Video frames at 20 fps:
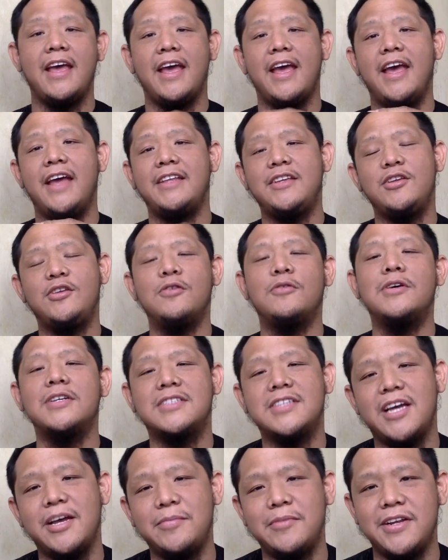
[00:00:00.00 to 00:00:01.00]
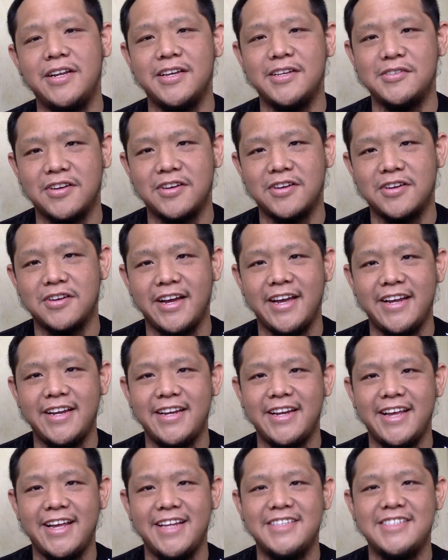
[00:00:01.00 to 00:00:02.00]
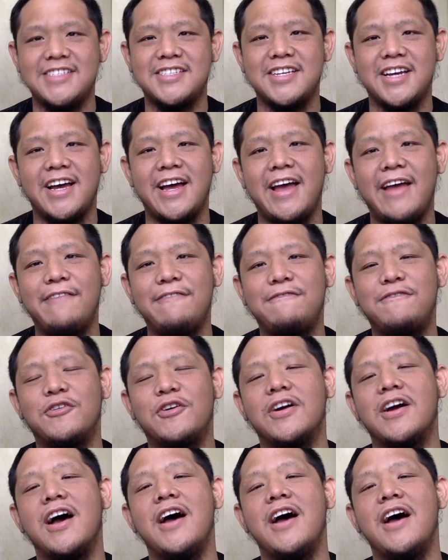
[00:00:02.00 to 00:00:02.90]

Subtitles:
And you know what time it is, right? It's time for